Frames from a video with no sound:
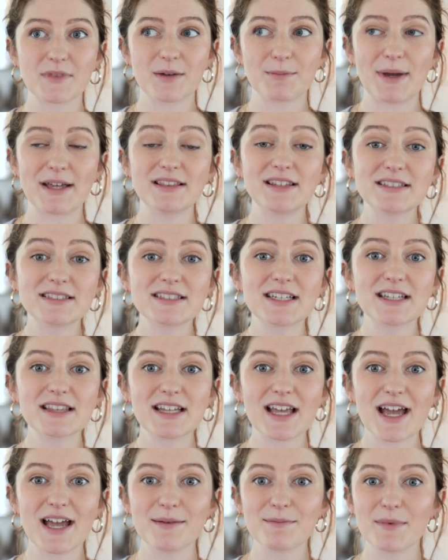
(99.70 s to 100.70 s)
listing
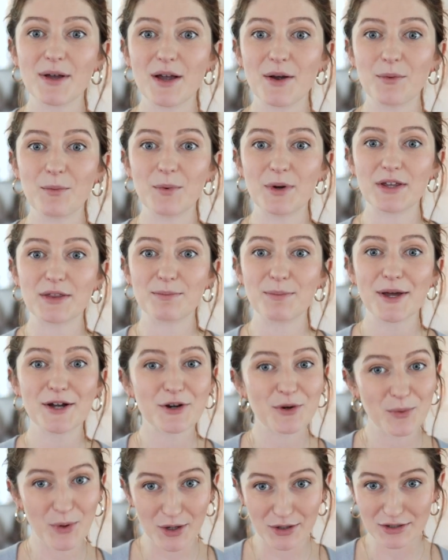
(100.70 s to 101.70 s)
them with
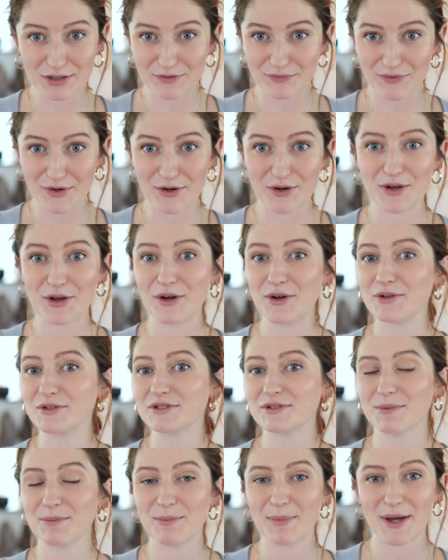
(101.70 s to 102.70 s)
better quality
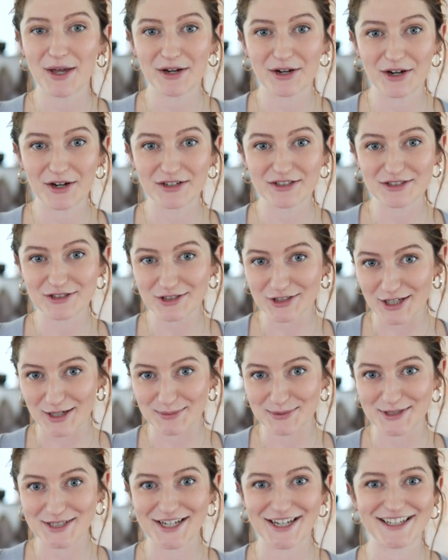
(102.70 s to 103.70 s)
photos, better
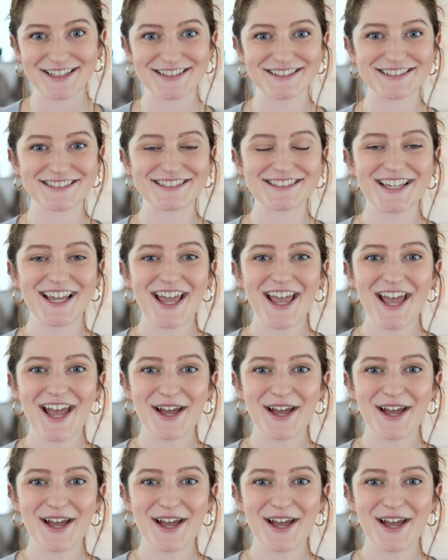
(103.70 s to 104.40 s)
descriptions,